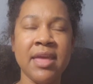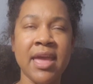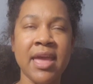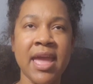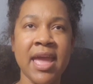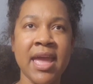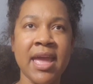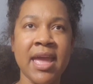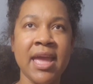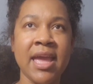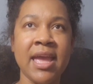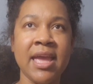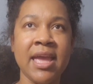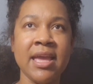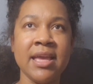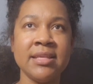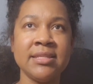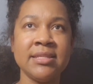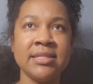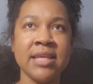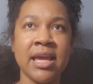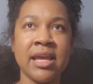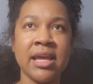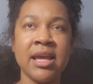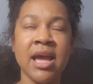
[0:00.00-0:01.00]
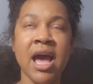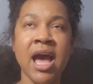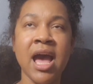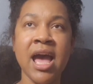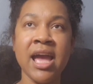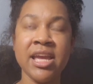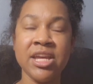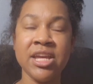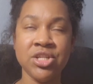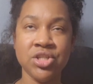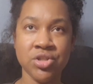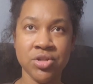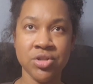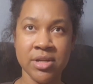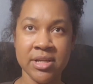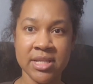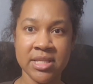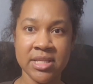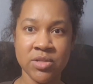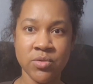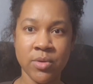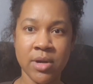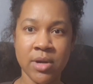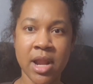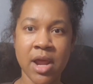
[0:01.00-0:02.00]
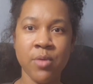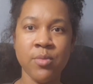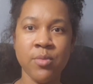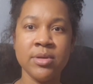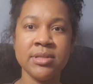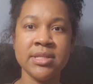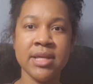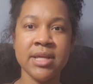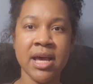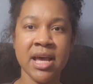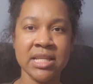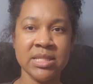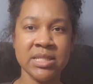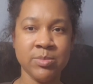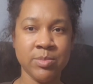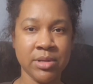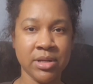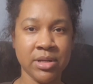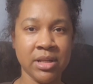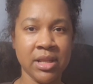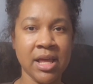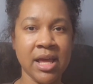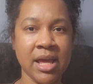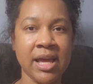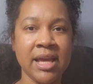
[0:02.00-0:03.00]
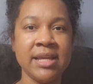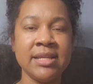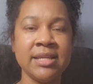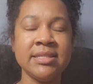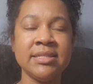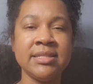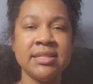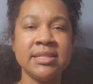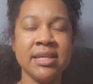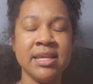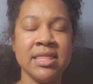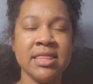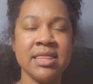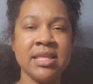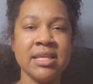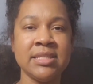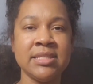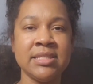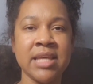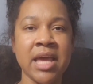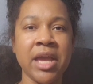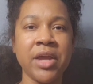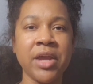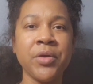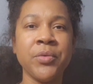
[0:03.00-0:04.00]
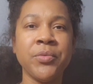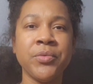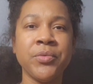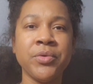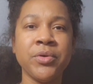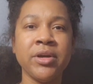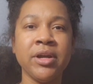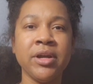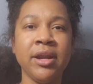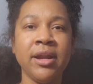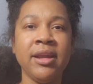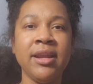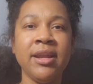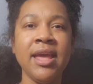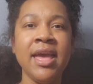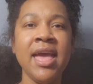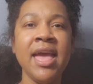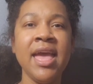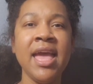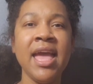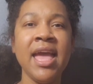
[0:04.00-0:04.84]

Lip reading: a psychiatrist when I was hospitalized in the psych ward,